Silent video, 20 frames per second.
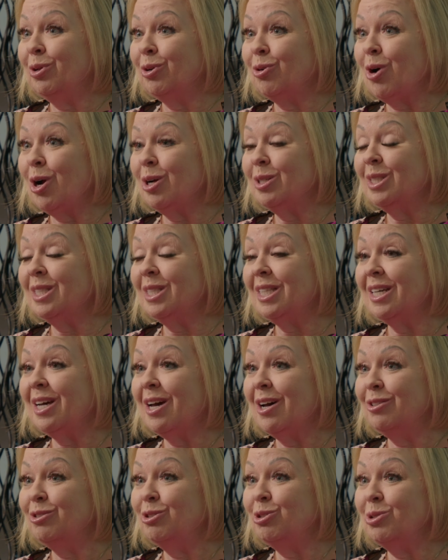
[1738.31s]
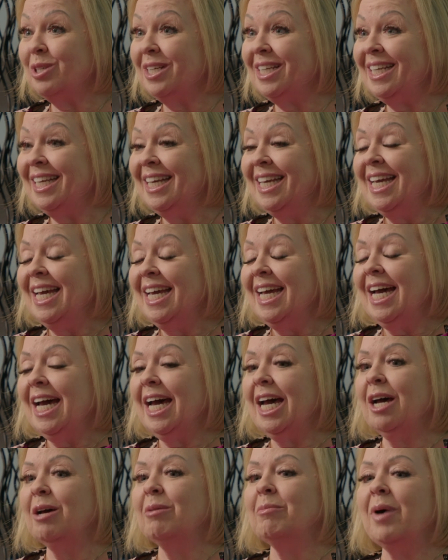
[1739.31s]
across the country.
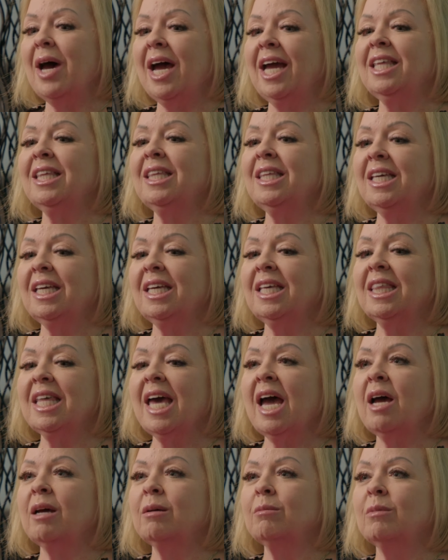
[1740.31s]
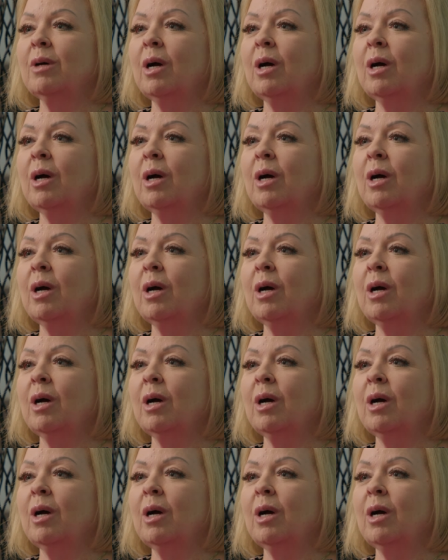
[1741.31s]
I think that